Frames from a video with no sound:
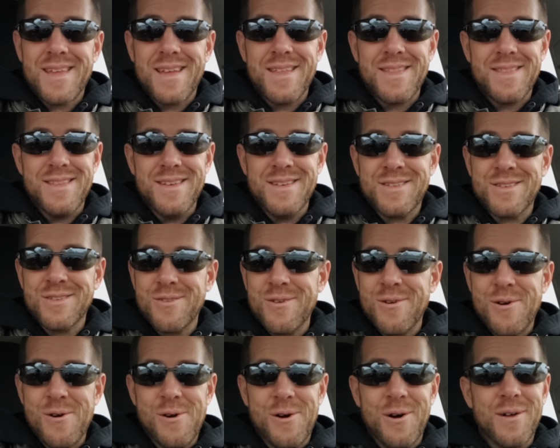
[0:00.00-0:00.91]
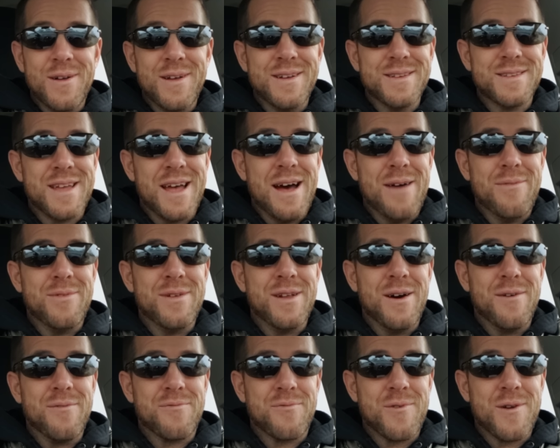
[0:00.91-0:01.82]
this girl is having
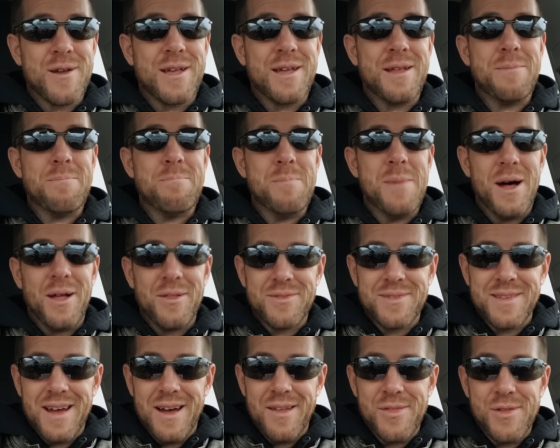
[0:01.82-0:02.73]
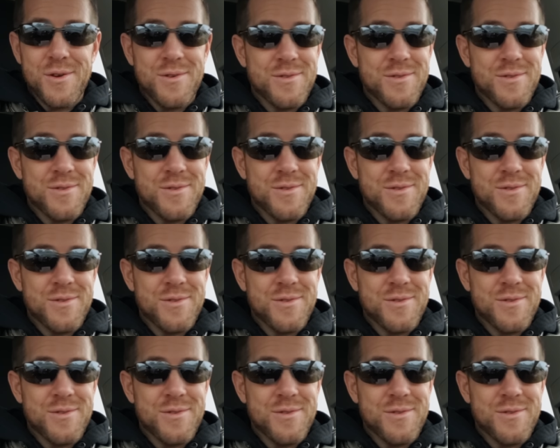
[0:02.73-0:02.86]
a freaking meltdown.